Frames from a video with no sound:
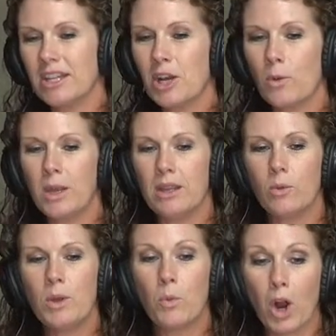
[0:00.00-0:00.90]

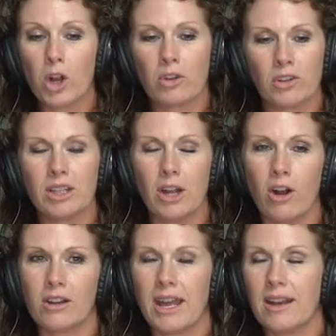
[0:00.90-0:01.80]
We work really
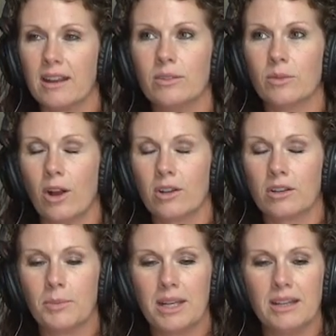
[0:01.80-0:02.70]
hard at it, and our
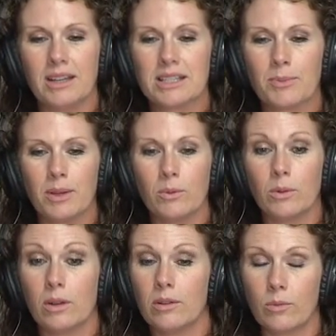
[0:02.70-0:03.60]
committee does, but
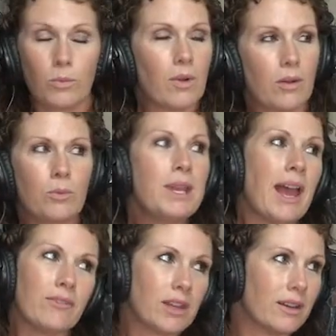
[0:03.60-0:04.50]
we
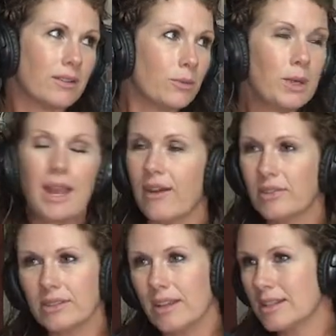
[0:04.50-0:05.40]
have
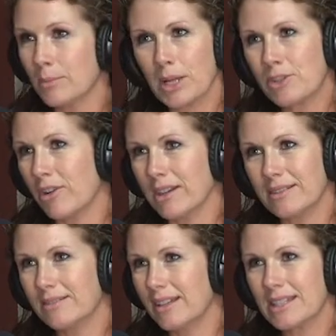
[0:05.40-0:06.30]
it as much fun
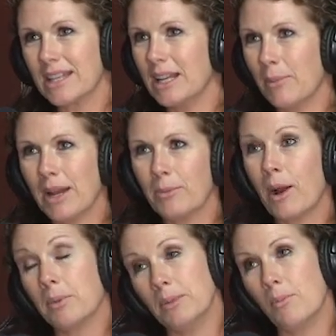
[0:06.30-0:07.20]
as anybody,
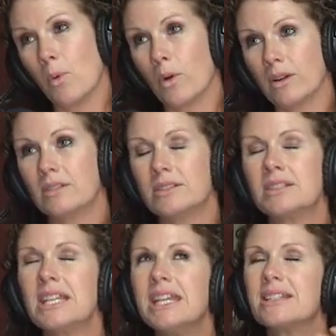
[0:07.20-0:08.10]
probably more,
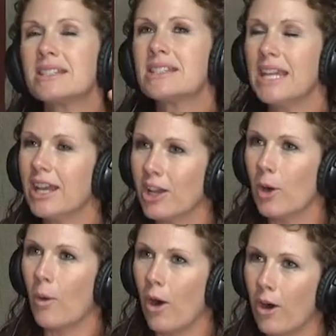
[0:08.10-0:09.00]
to get to see it
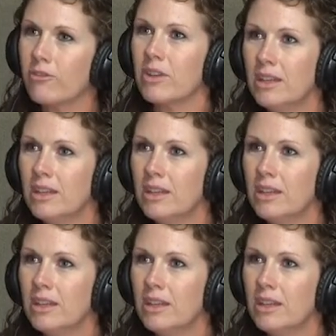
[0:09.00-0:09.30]
go off.